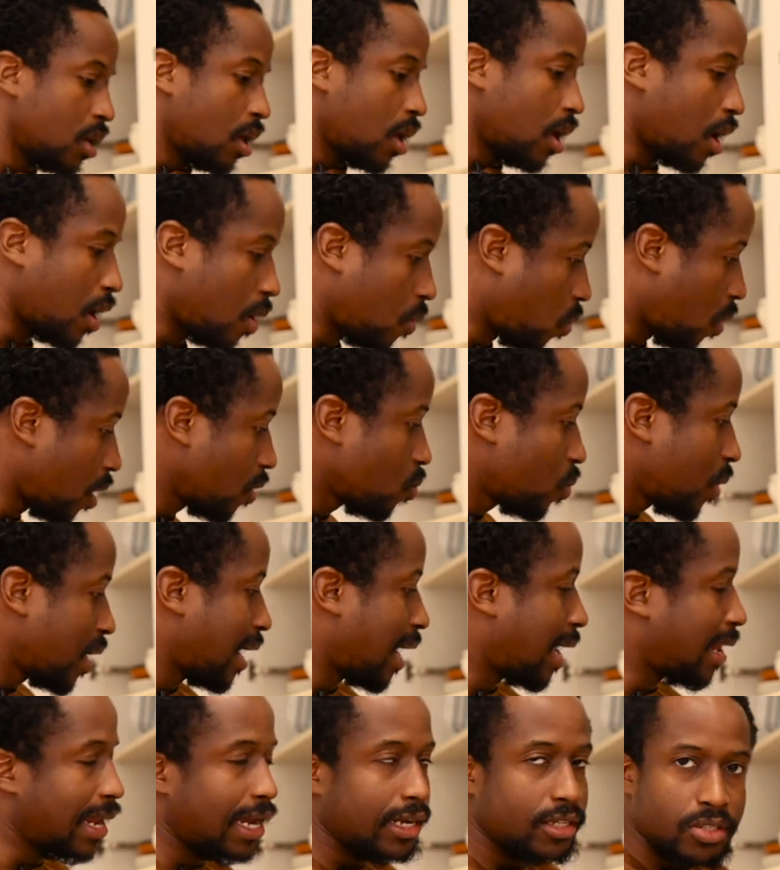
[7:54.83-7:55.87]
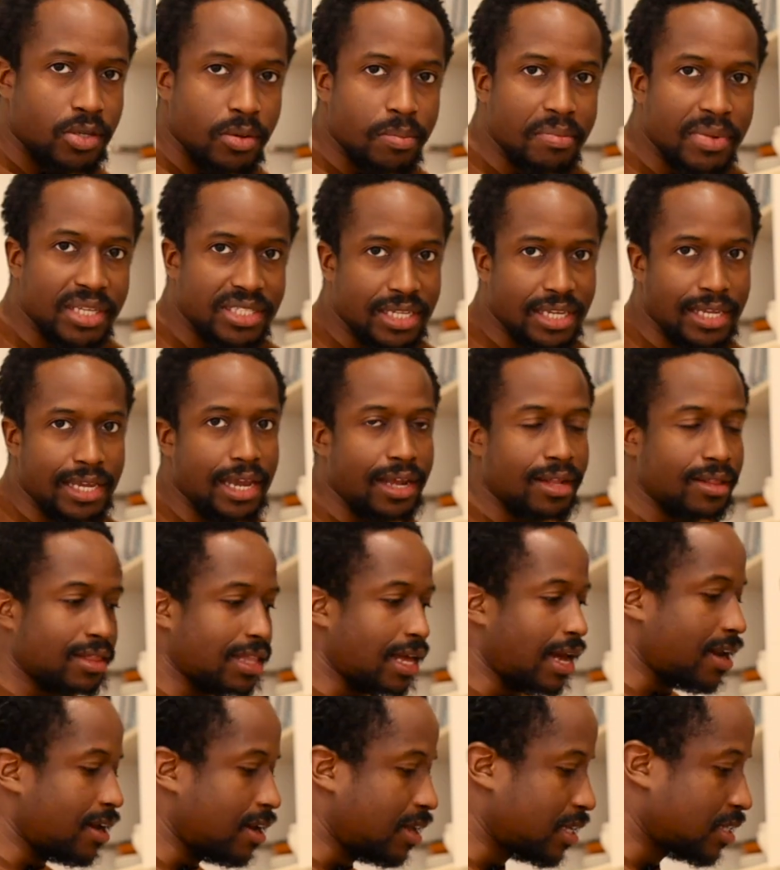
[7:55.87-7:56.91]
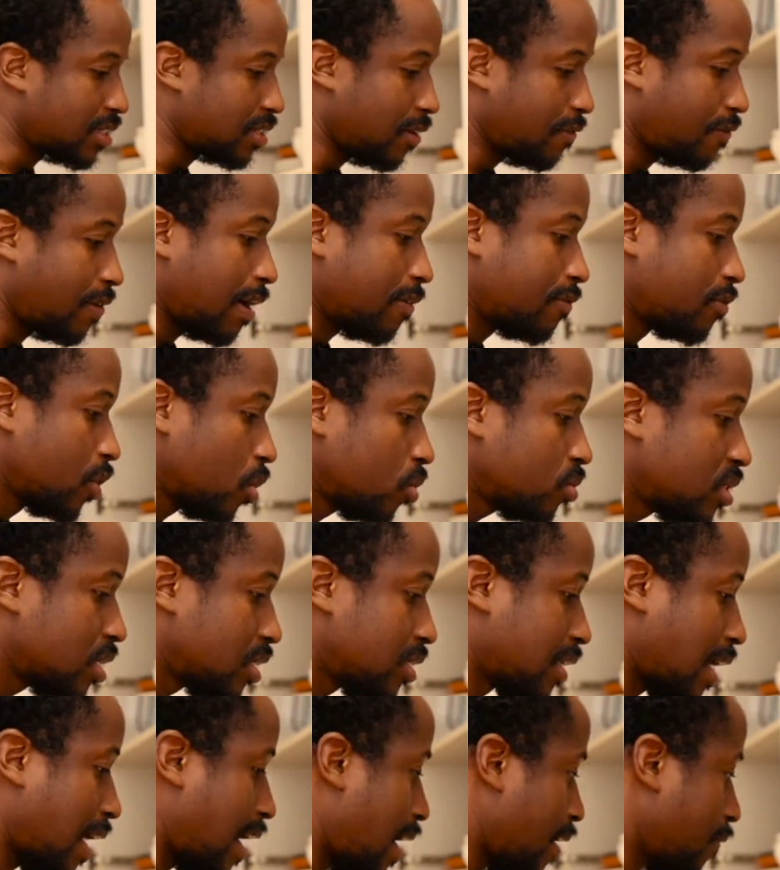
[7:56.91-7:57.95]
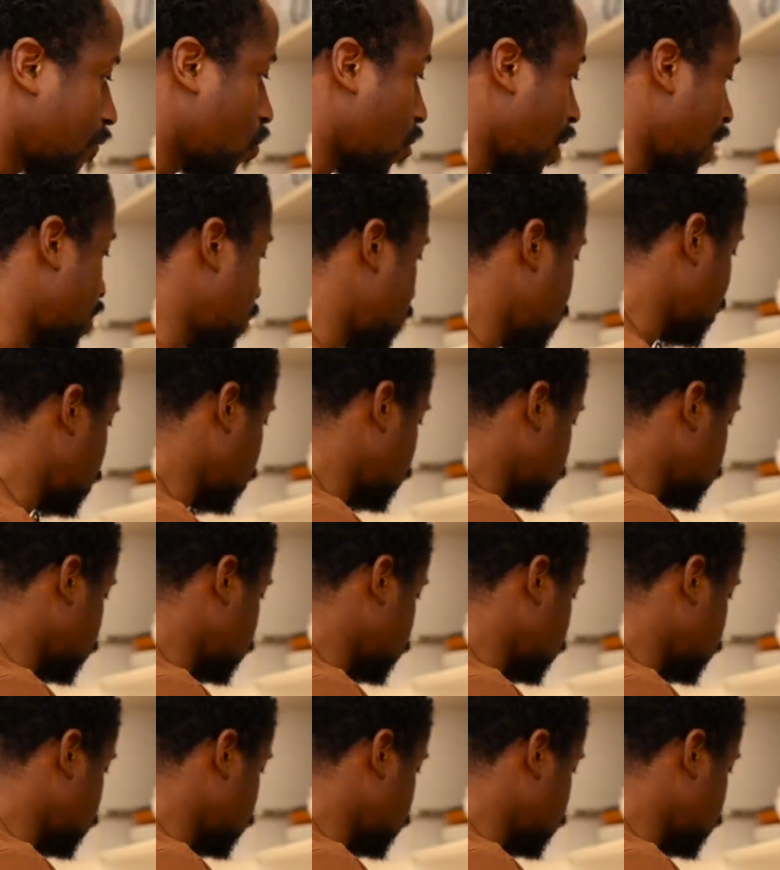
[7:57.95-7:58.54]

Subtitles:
One way I like to mitigate that is, if I've noticed I have quite a bit